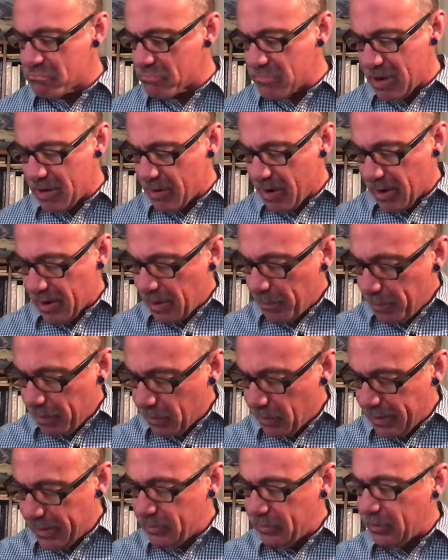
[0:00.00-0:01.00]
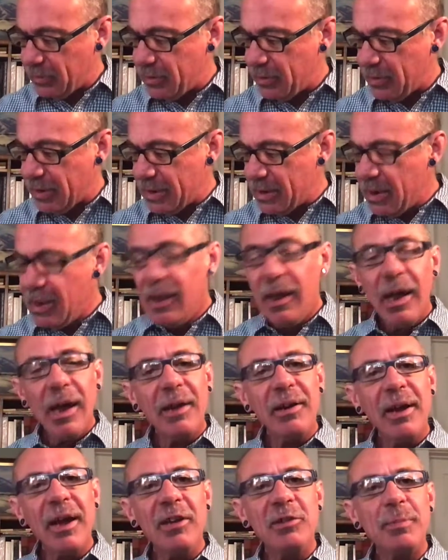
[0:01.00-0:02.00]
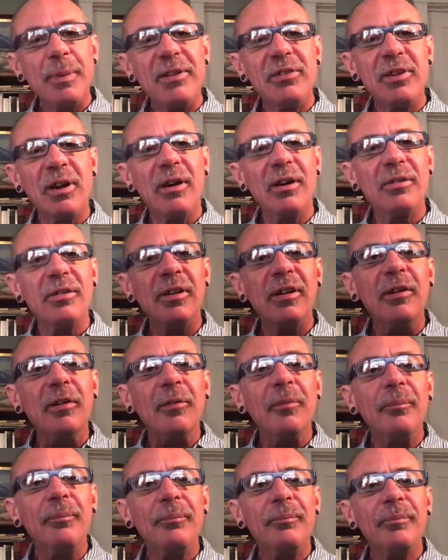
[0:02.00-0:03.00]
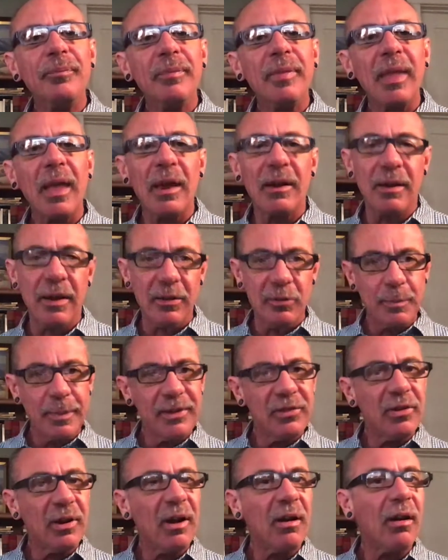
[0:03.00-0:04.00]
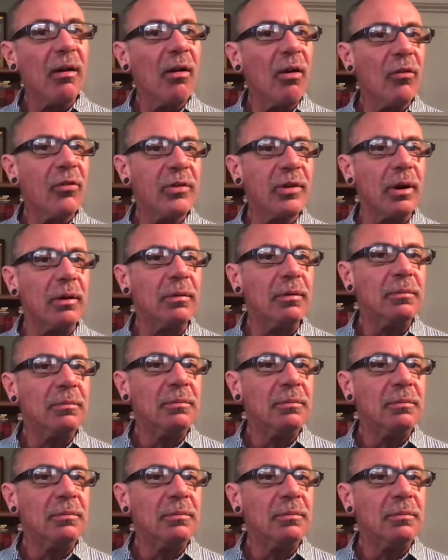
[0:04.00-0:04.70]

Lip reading: here are a couple of ways to do it. And husbands are too. And husbands are also.